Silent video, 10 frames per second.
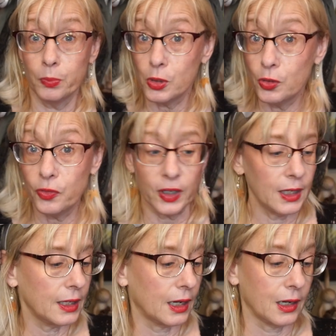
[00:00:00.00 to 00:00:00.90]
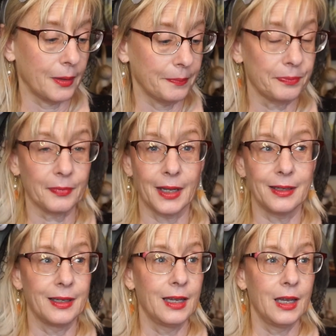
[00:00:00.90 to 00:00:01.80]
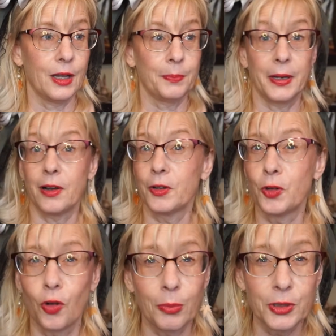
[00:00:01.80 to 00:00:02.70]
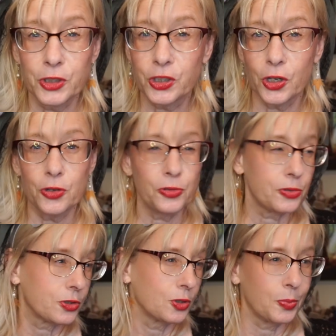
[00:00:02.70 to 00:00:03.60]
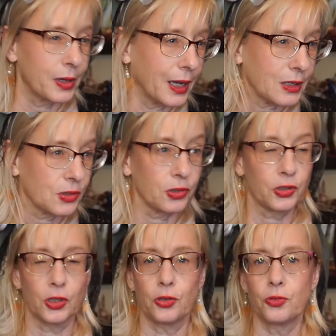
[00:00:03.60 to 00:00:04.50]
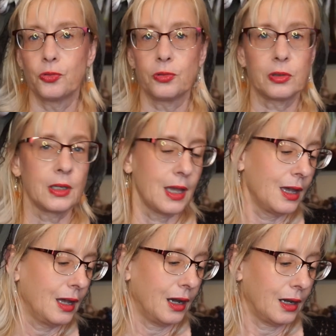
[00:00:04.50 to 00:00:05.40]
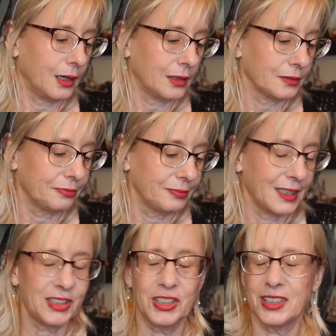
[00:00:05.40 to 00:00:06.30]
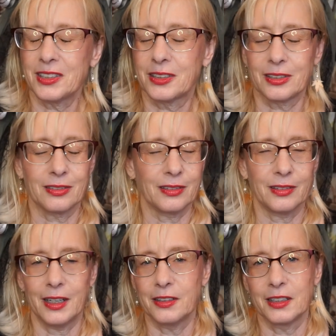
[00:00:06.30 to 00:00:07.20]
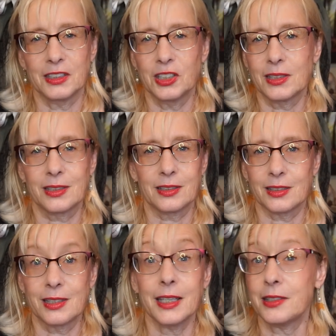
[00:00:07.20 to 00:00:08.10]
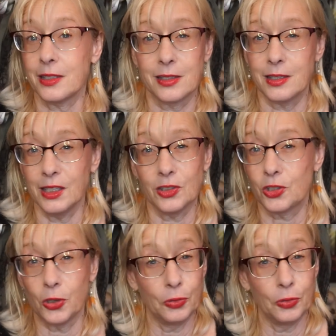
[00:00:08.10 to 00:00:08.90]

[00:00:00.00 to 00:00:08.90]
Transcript: movie, um, paranormal shows, supernatural shows. Uh, it's just, I, it just sets the scene so